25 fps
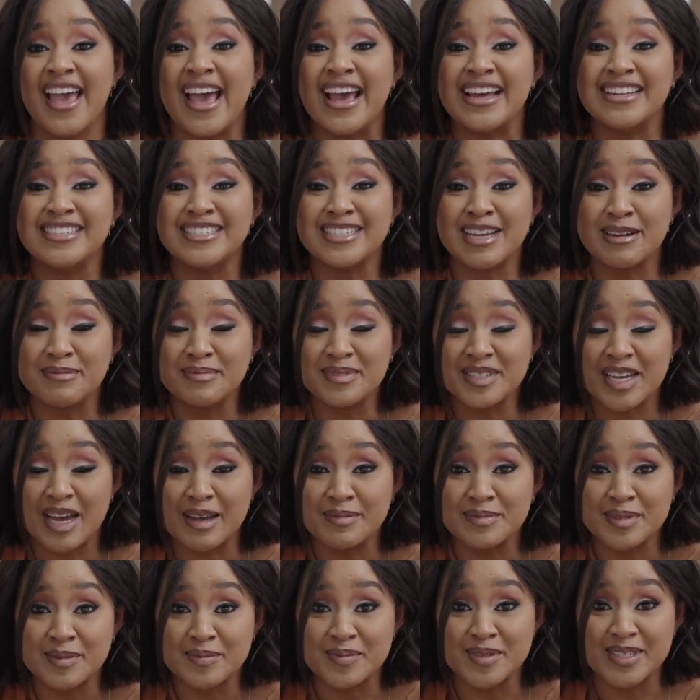and
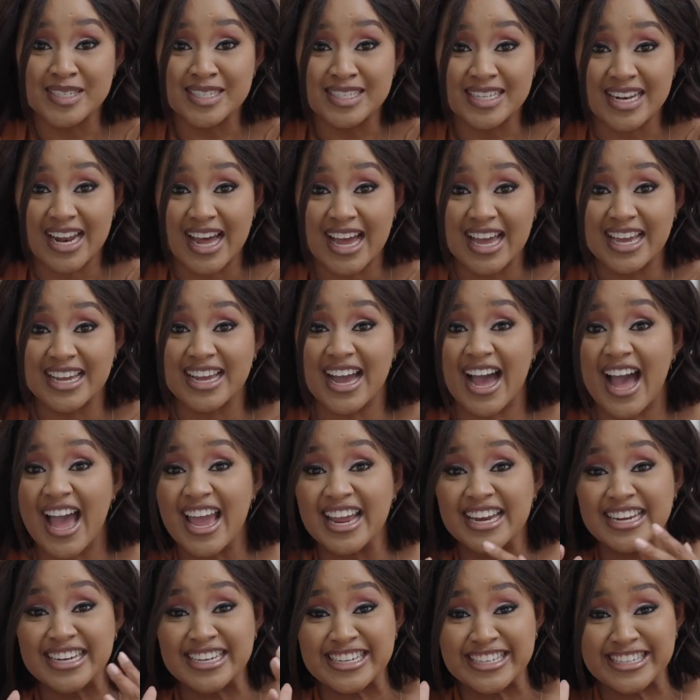sometimes I'm just like,
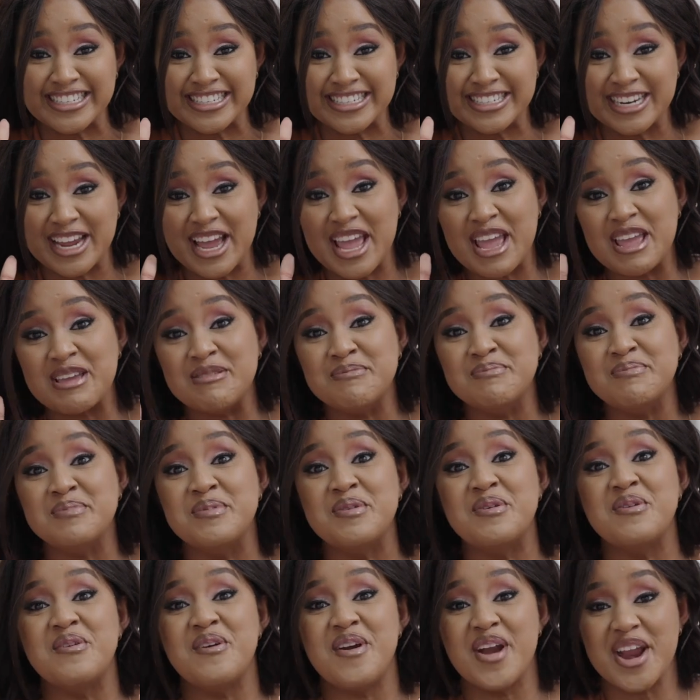I need a
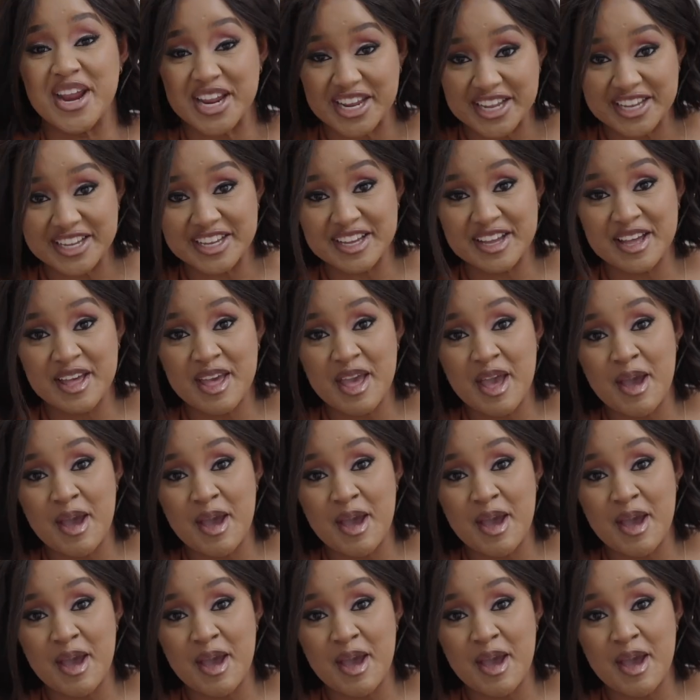break.